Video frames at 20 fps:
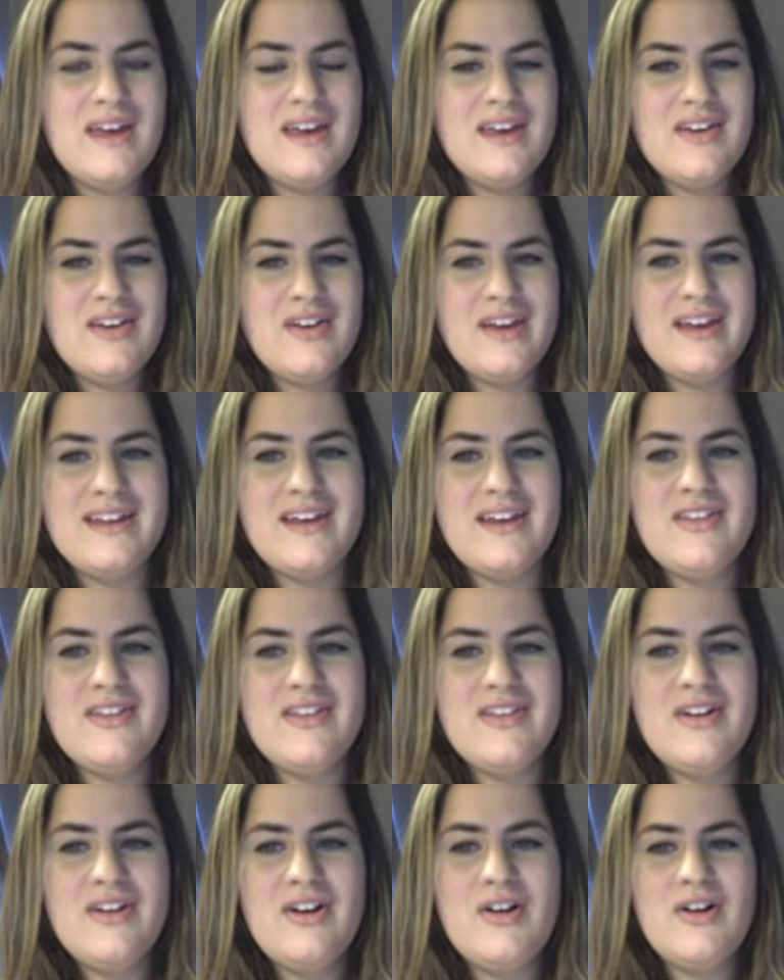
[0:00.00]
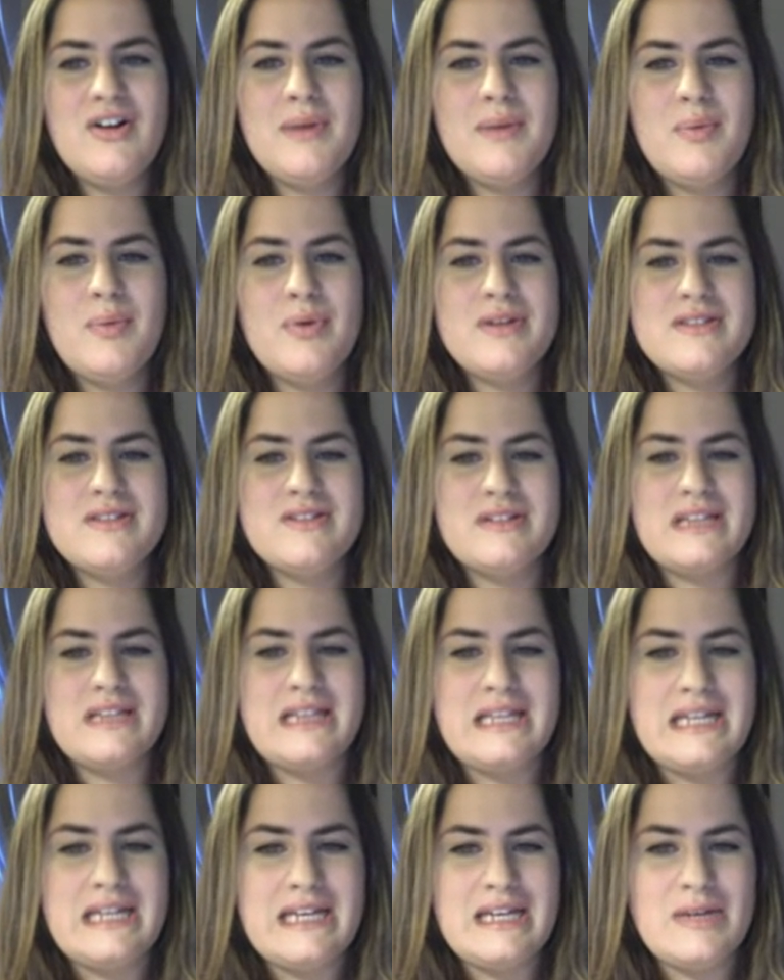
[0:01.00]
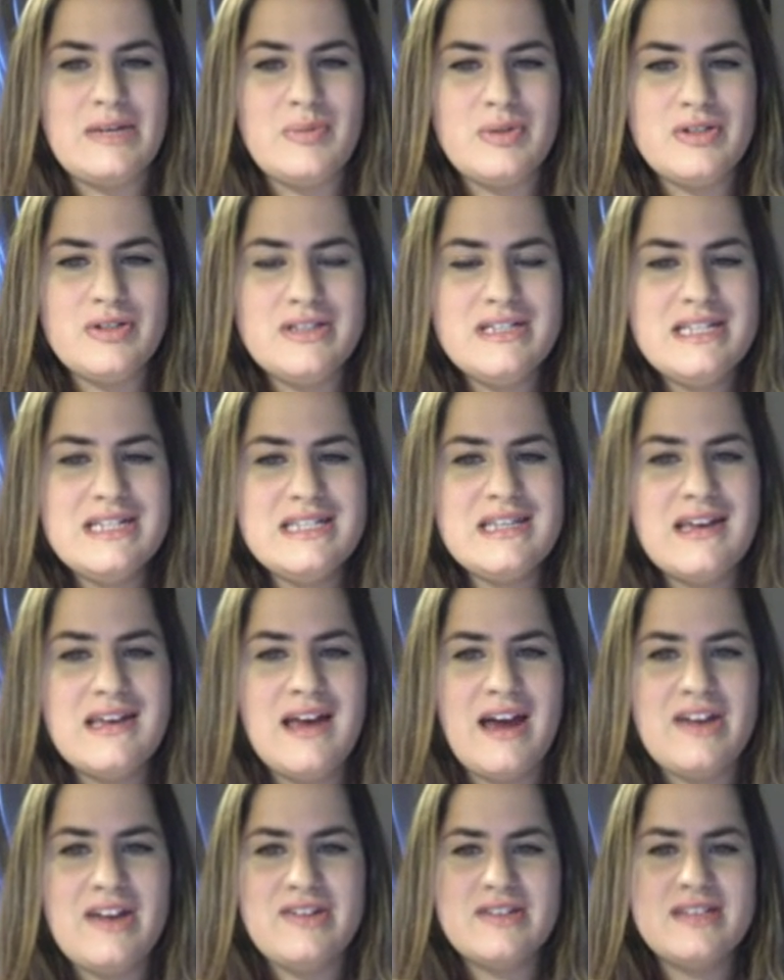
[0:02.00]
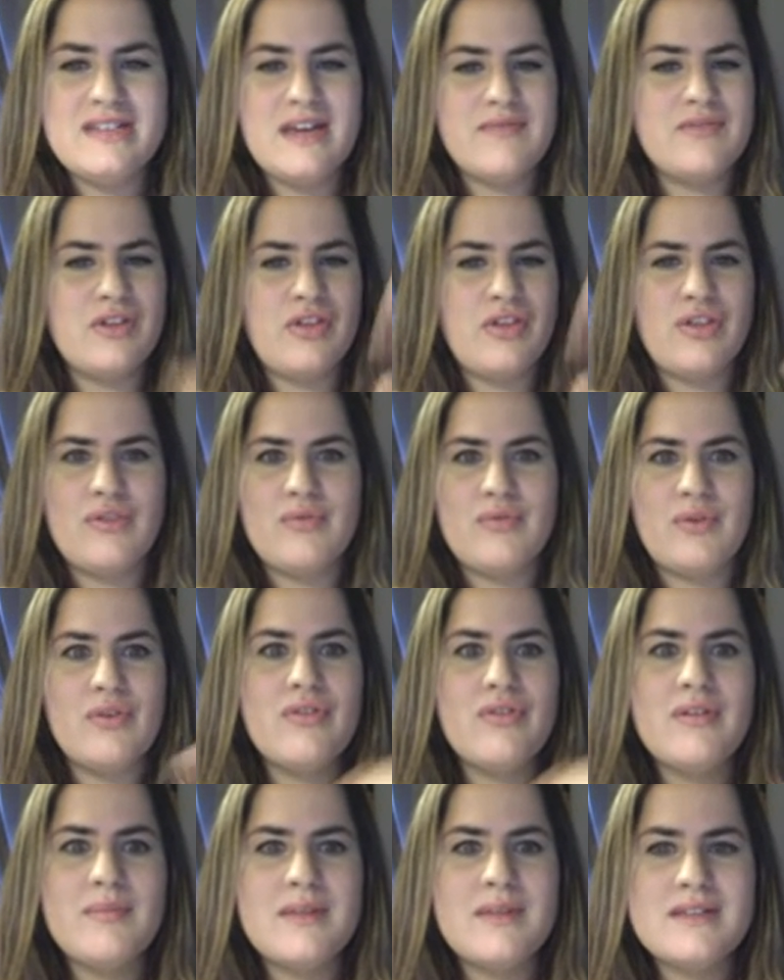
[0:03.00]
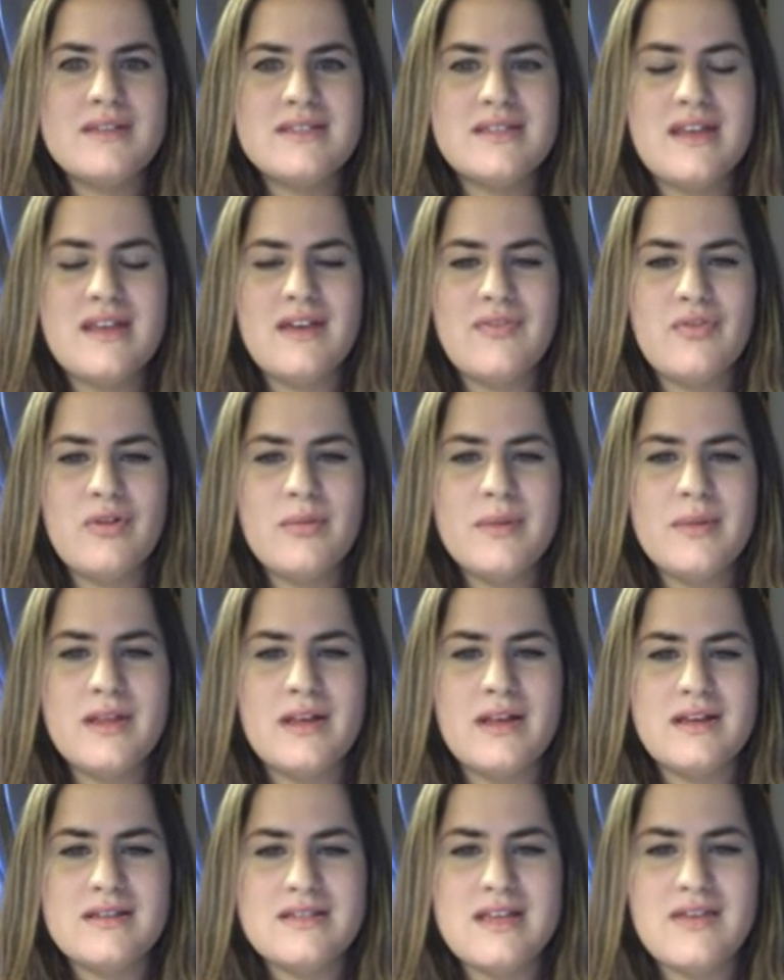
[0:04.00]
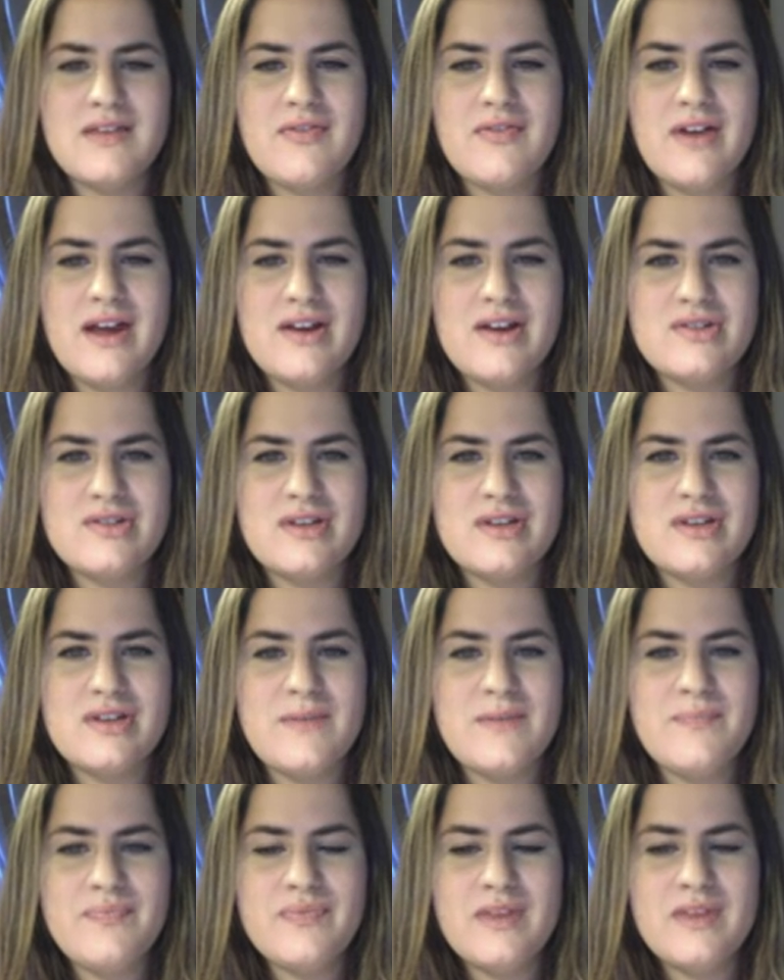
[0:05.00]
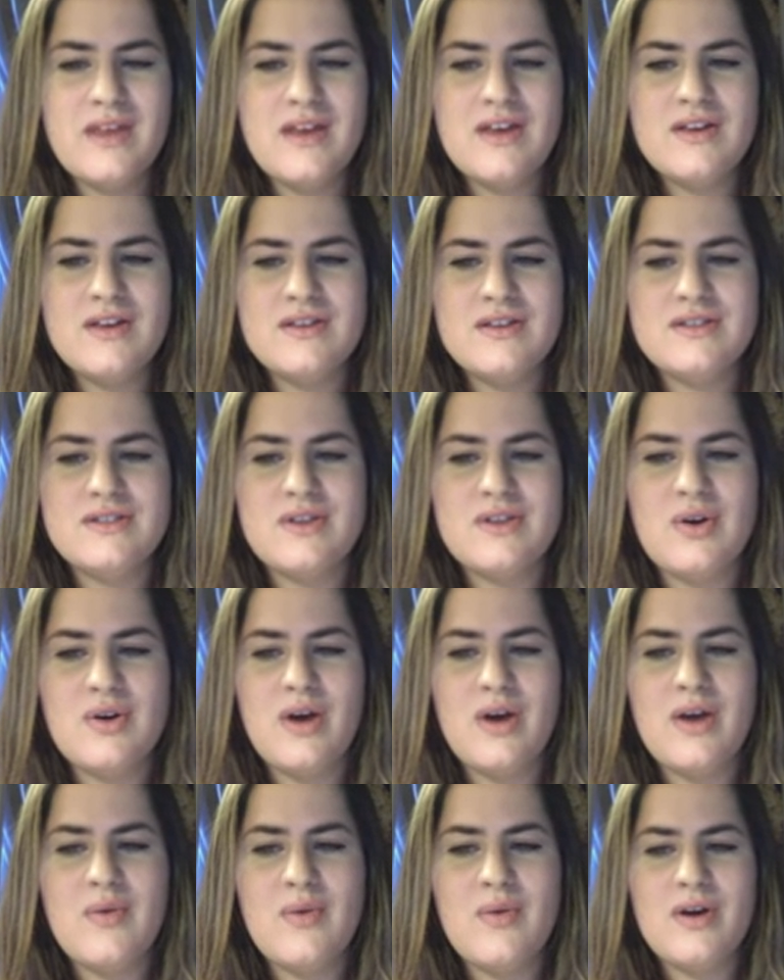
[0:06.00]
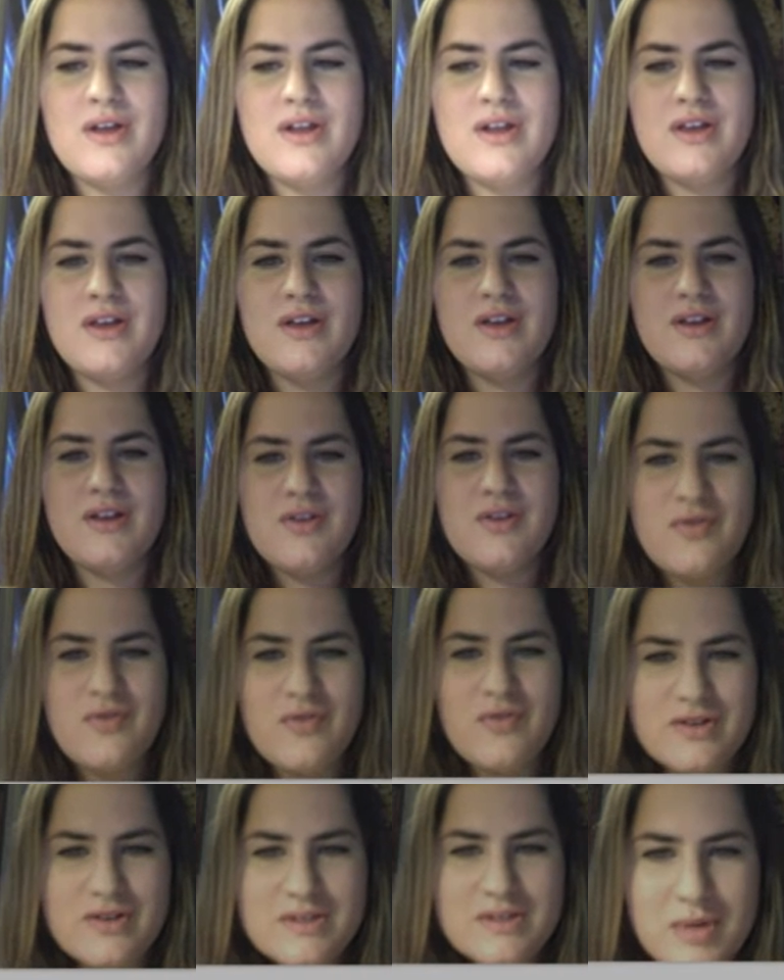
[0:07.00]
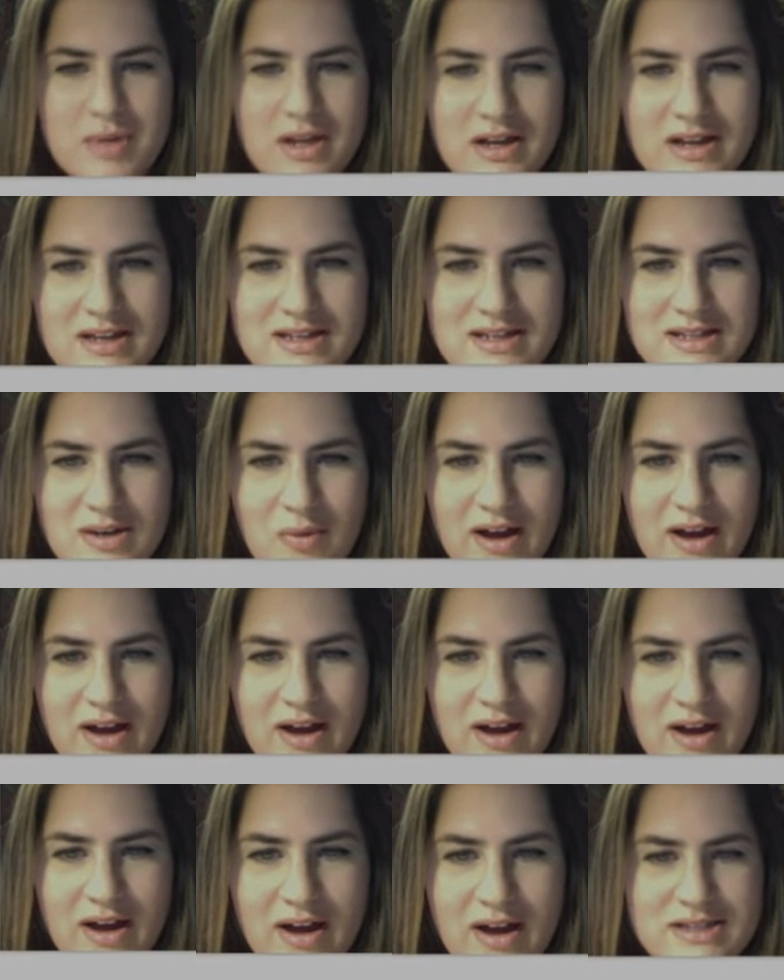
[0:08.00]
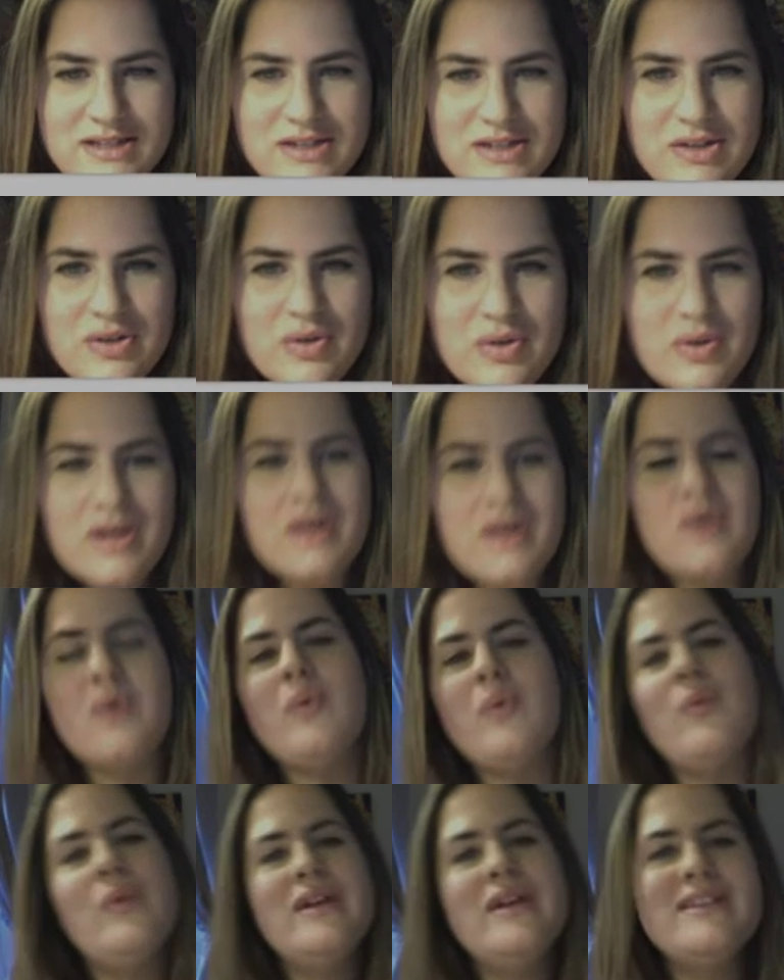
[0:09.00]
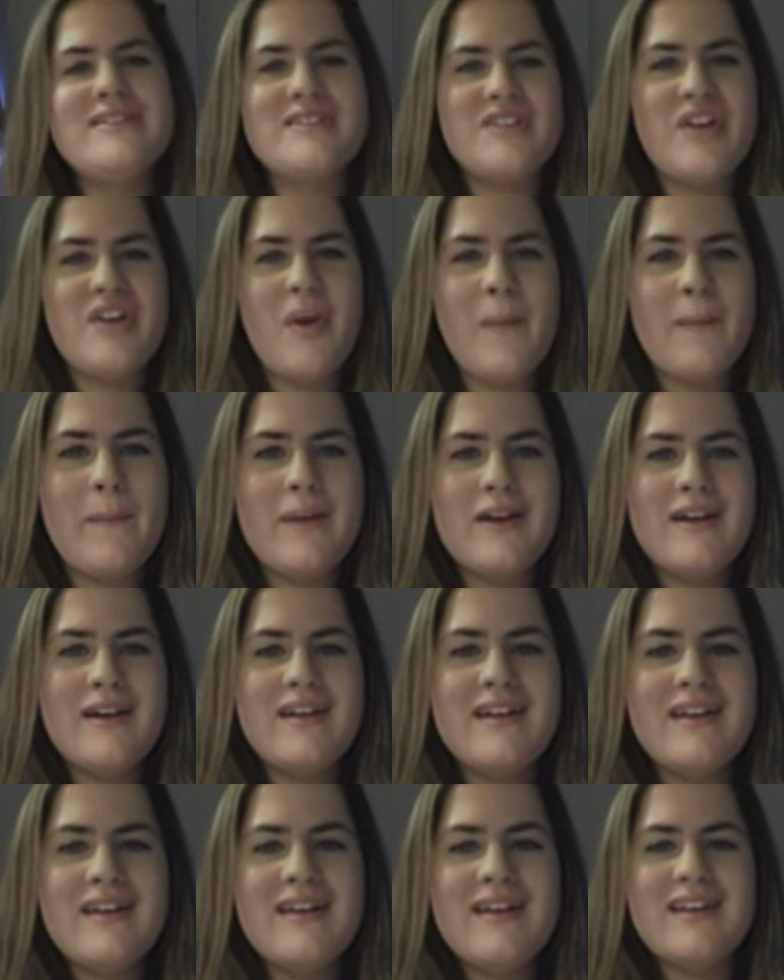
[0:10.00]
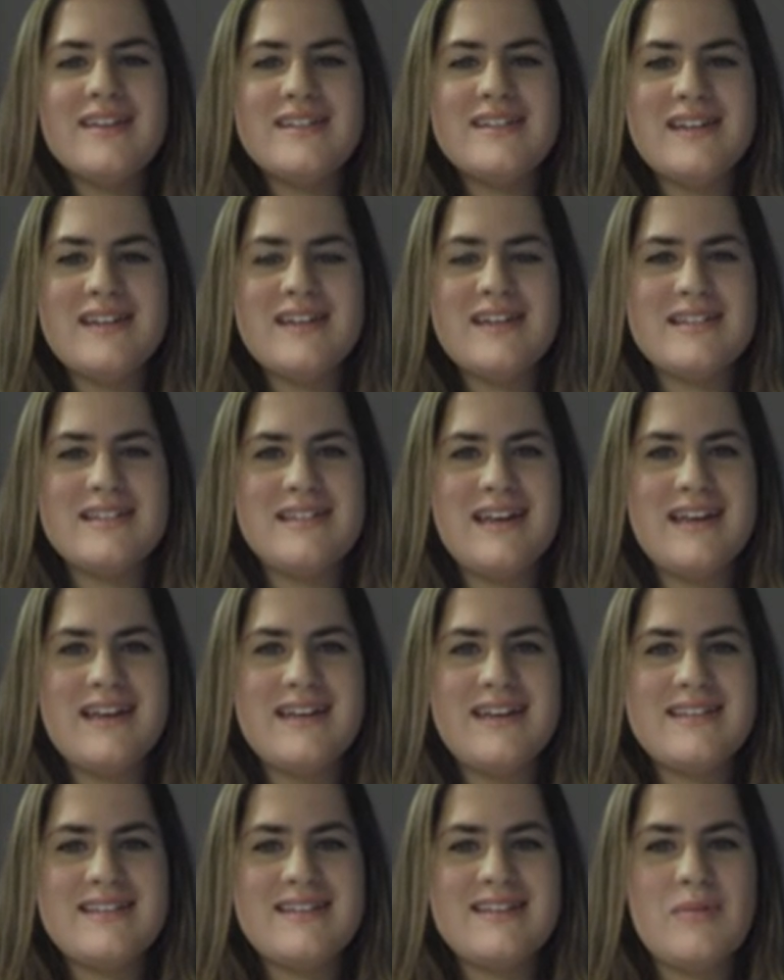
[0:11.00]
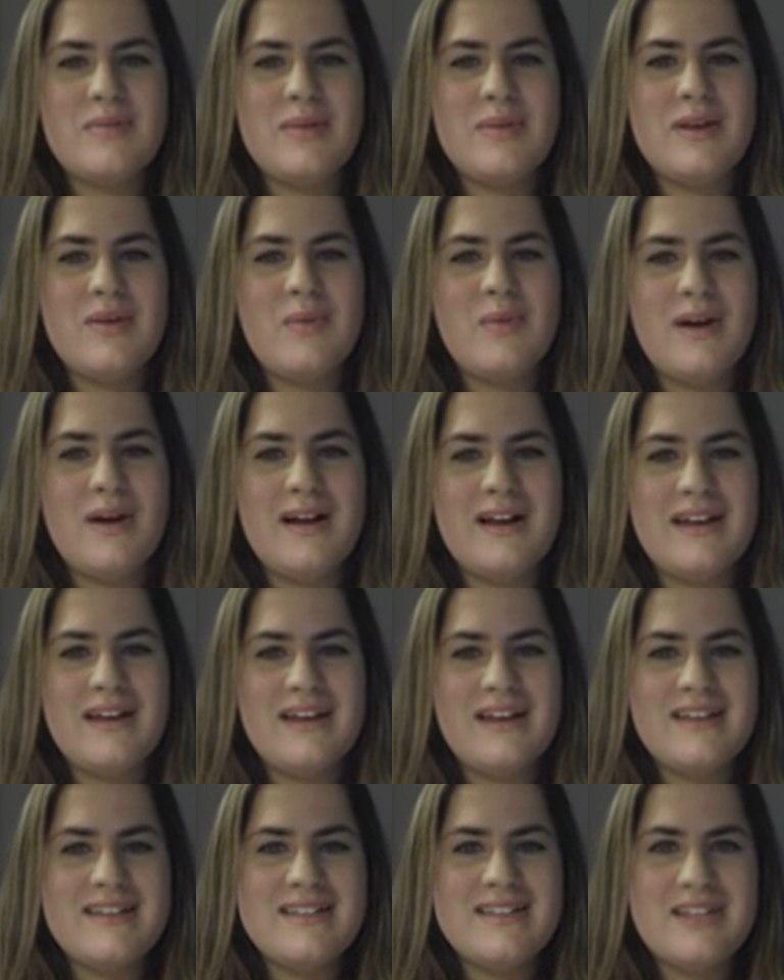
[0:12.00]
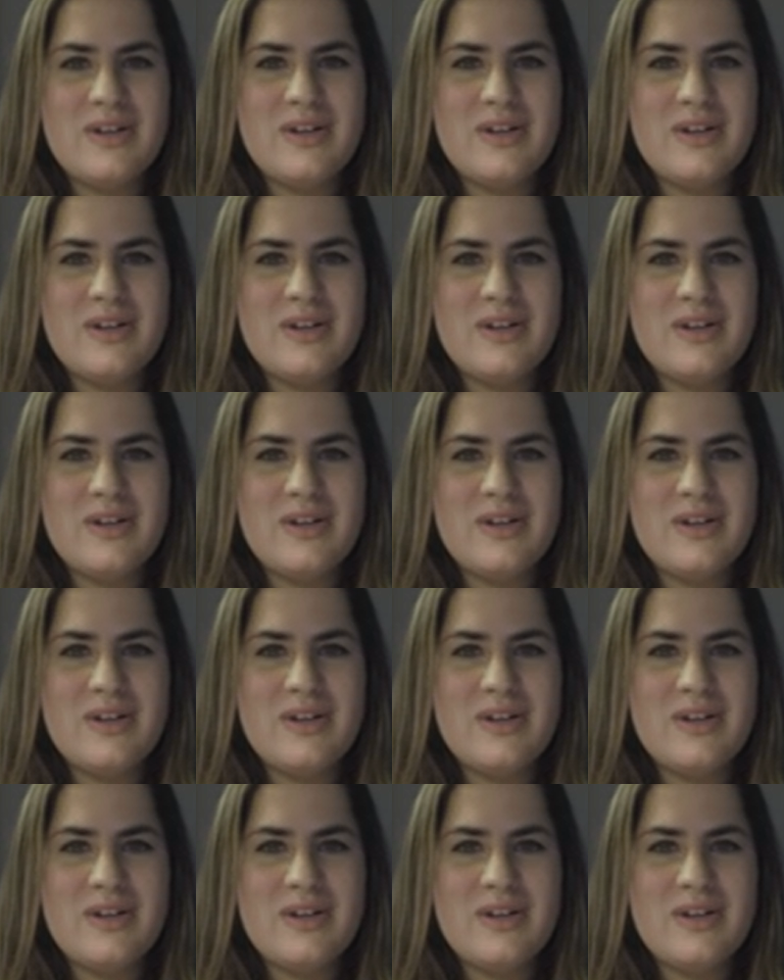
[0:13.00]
Okay, now that all my points are labeled, I just have to throw them into that formula, into that fraction. So I want to first plug into y2. Which number did I say is going to be y2?